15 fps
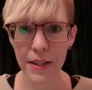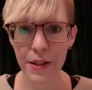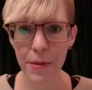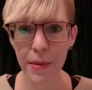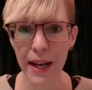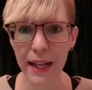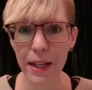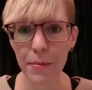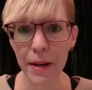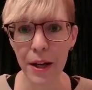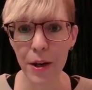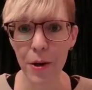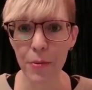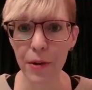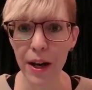So back in
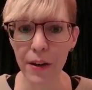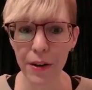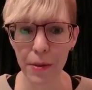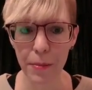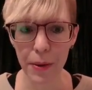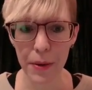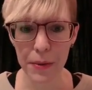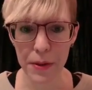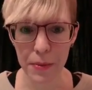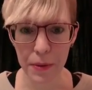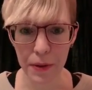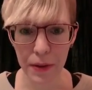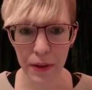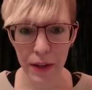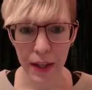my home route
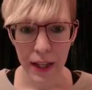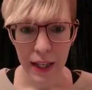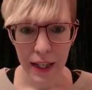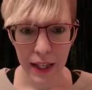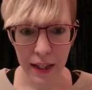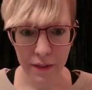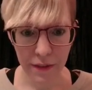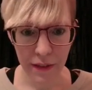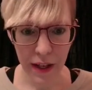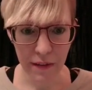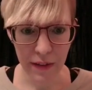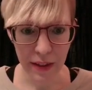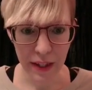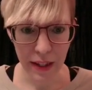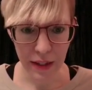composable, if
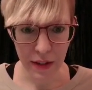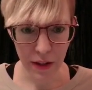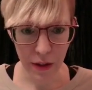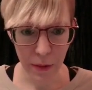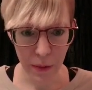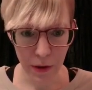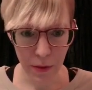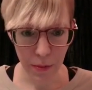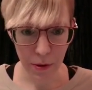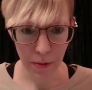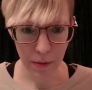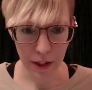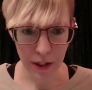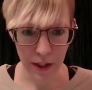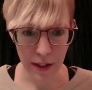everything's good with the
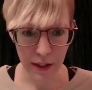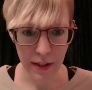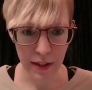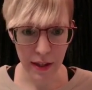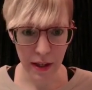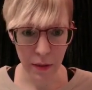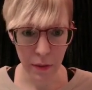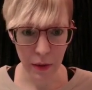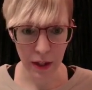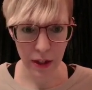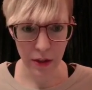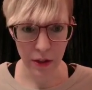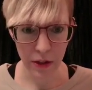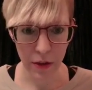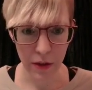permissions, then we
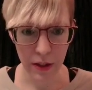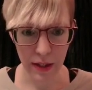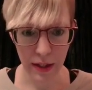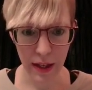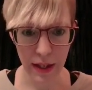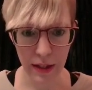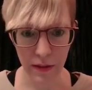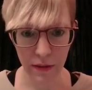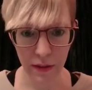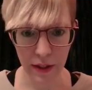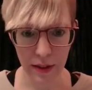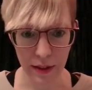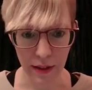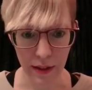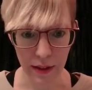can show the scan
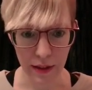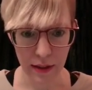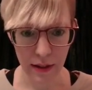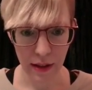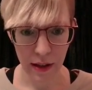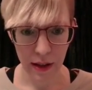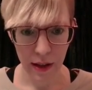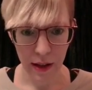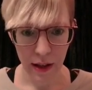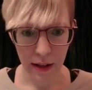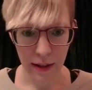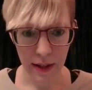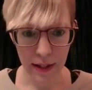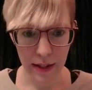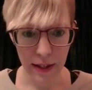device list.
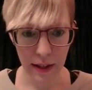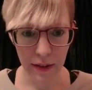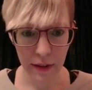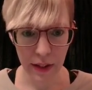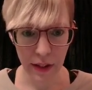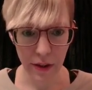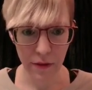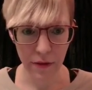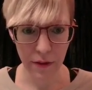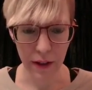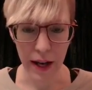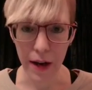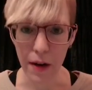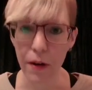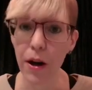And that's down here for
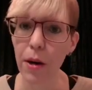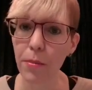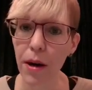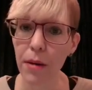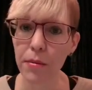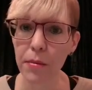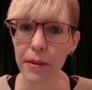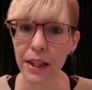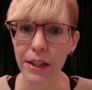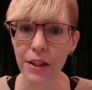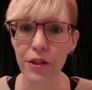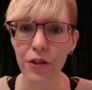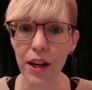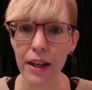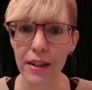now. I'll probably
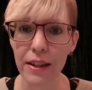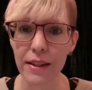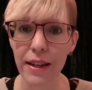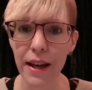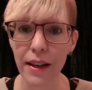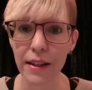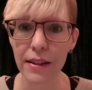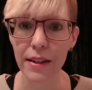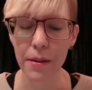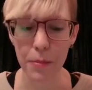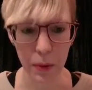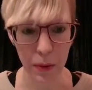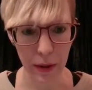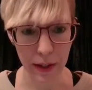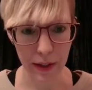extract this out at
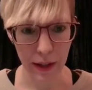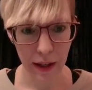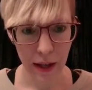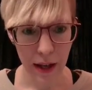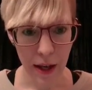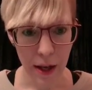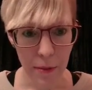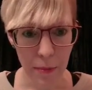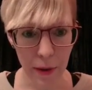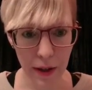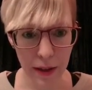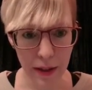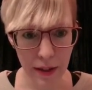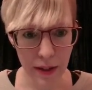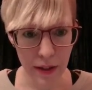some point.
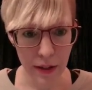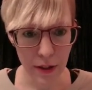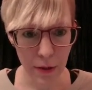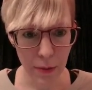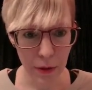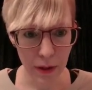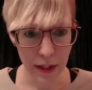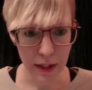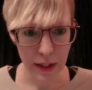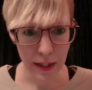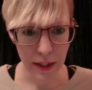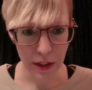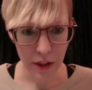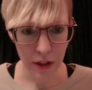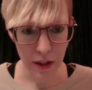But this is super
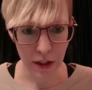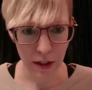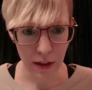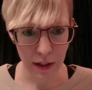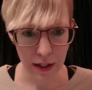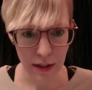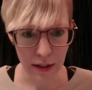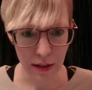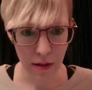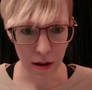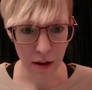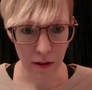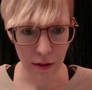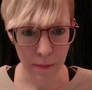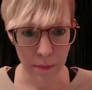easy. It's just a lazy
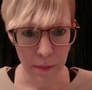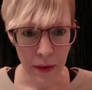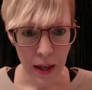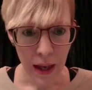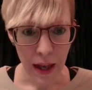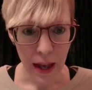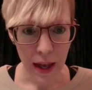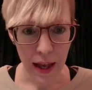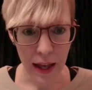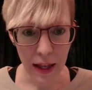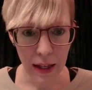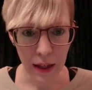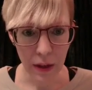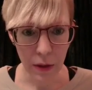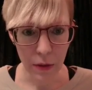column,
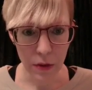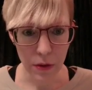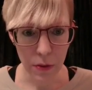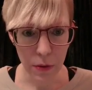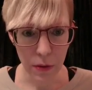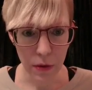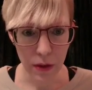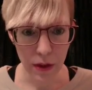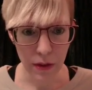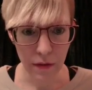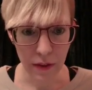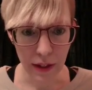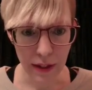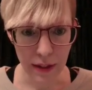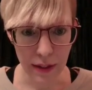and it goes through the
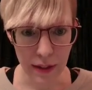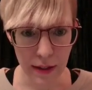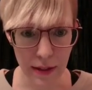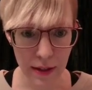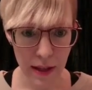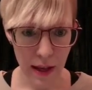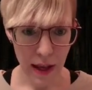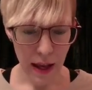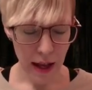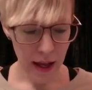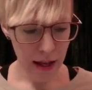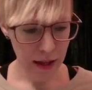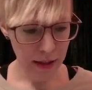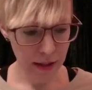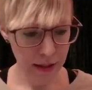devices.
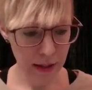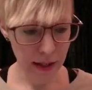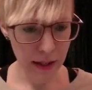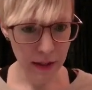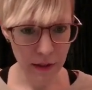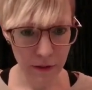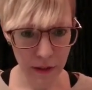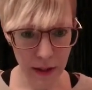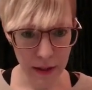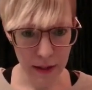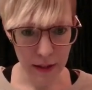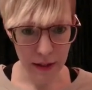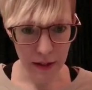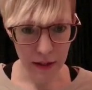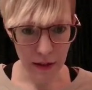And the scan
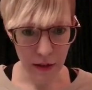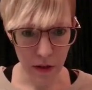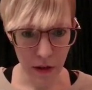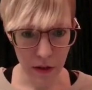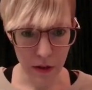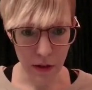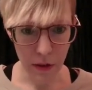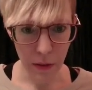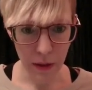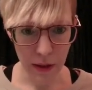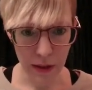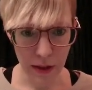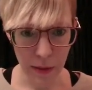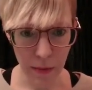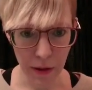device is also
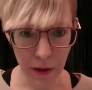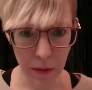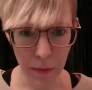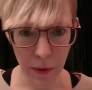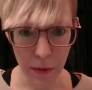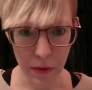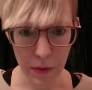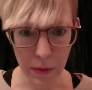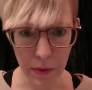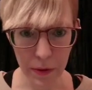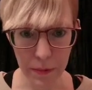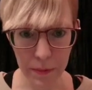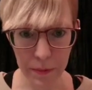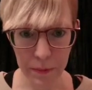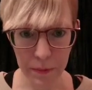in a separate
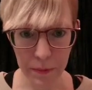composable.